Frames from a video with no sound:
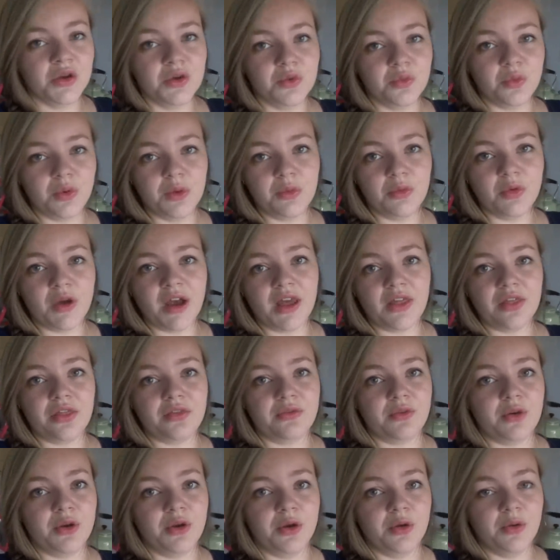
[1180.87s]
we will get
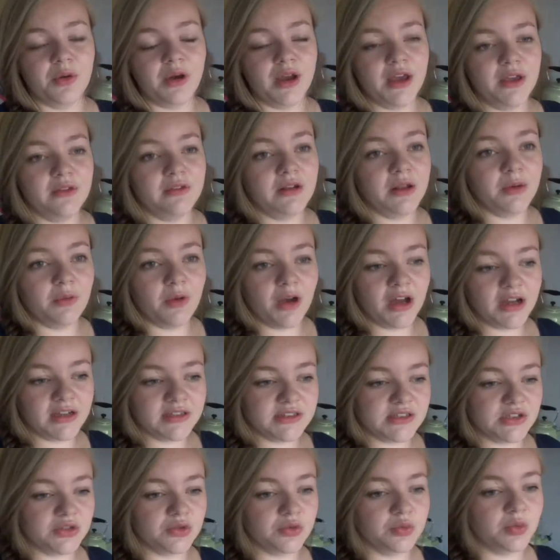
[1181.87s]
through. I only work
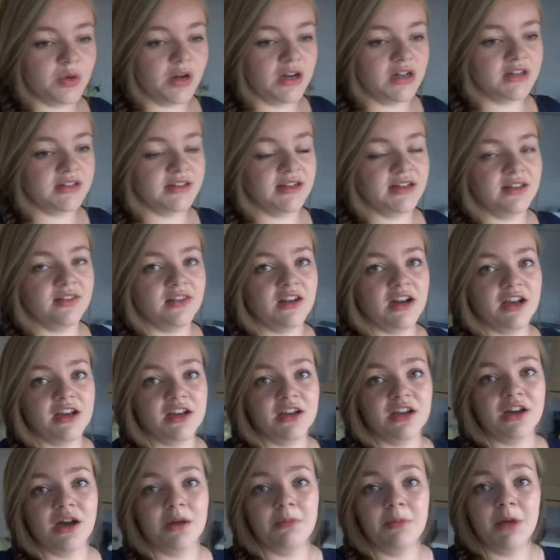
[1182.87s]
until 1 and then I
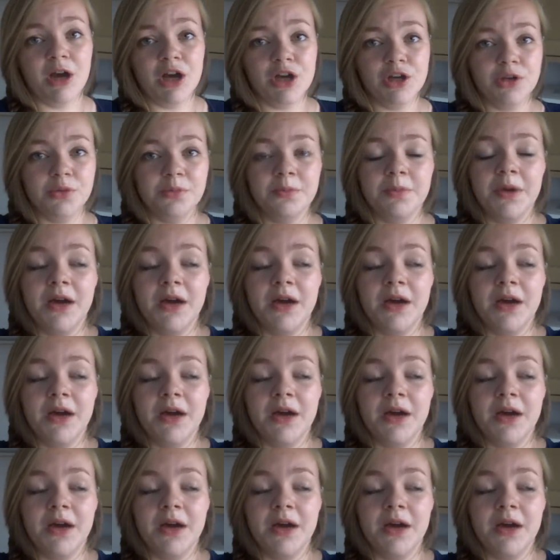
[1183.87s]
can come home.